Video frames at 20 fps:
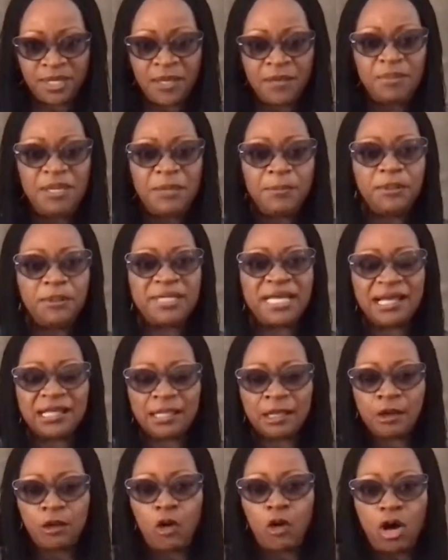People
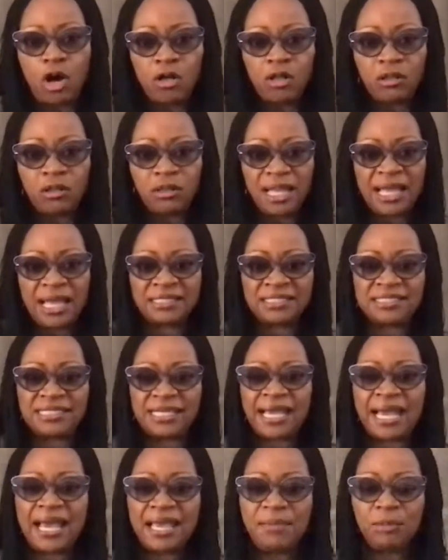that call and say,
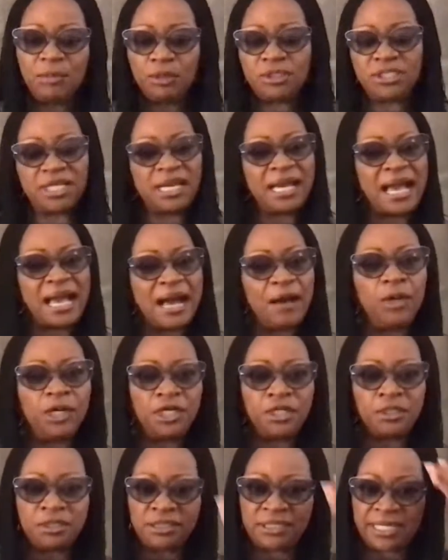hi, Moji, how are
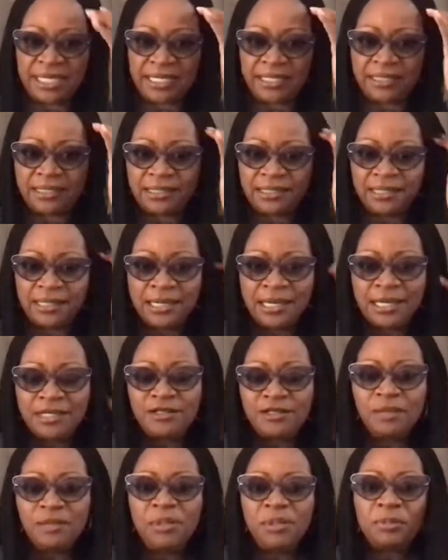you today?
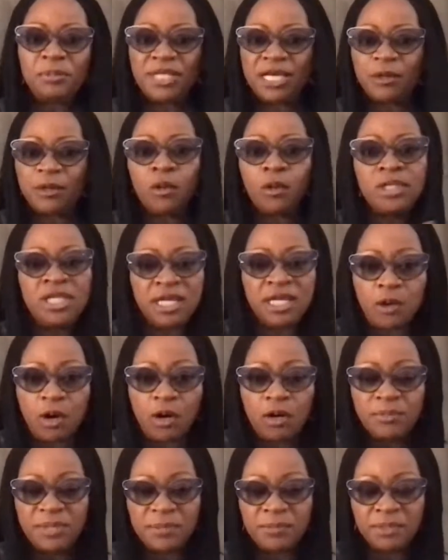Not people that only
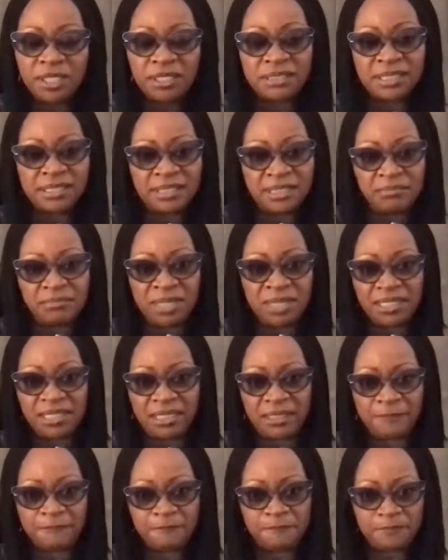call me because they need
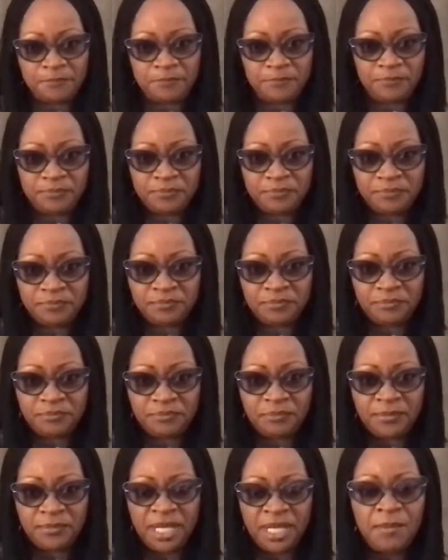money.
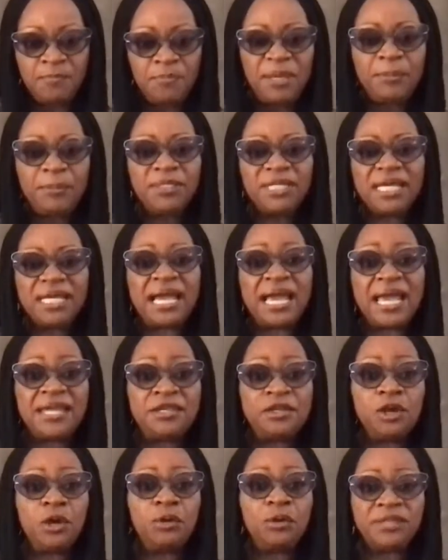People that I
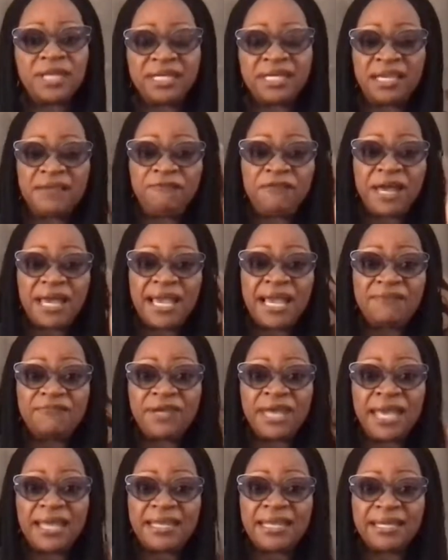know that if I have
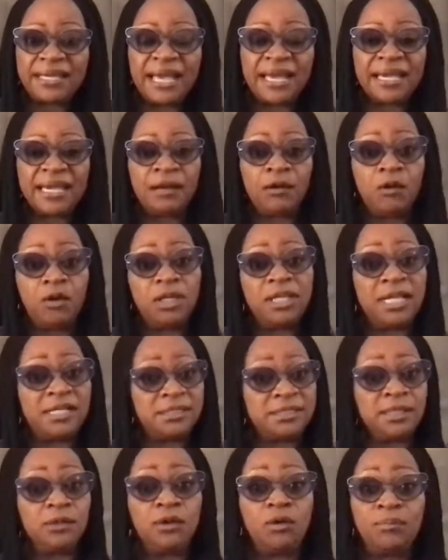a headache, I can call
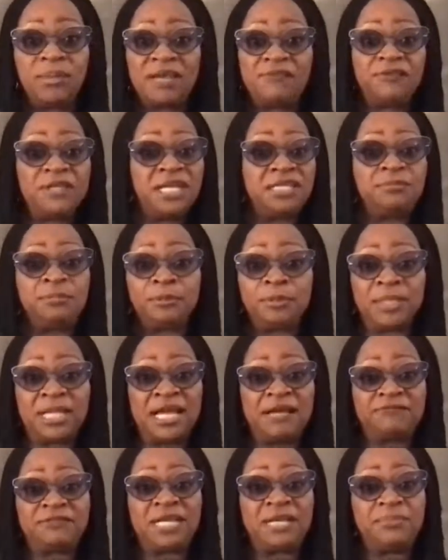and say, oh, my village people
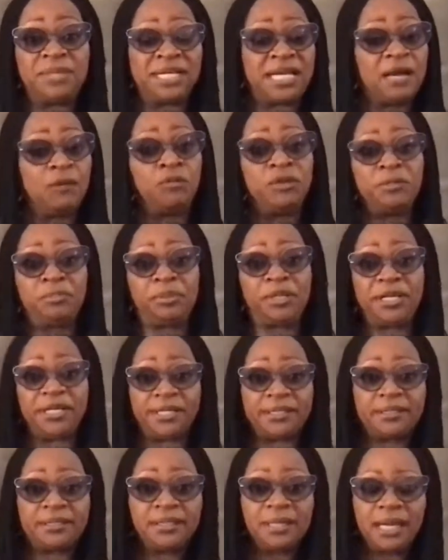are after me. Can we pray?
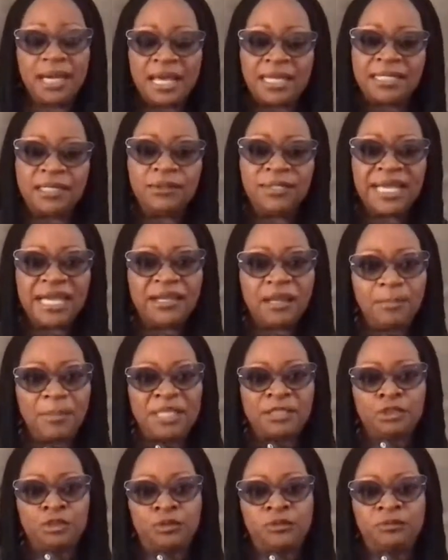And they'll get up
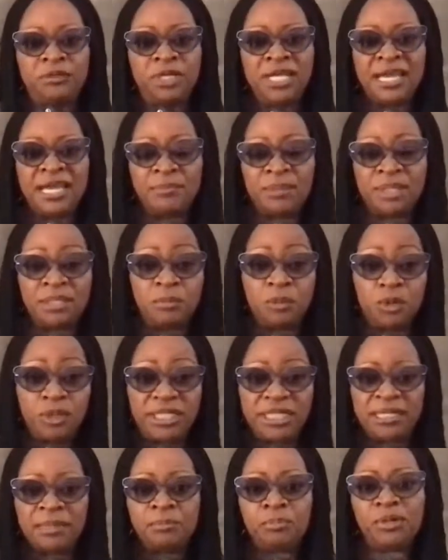at 2, 3 a.m. in the
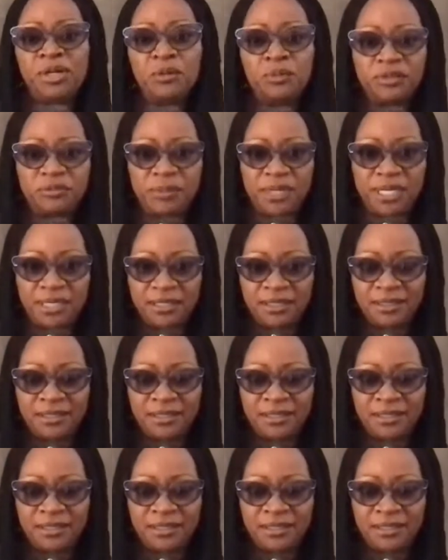morning and pray with me.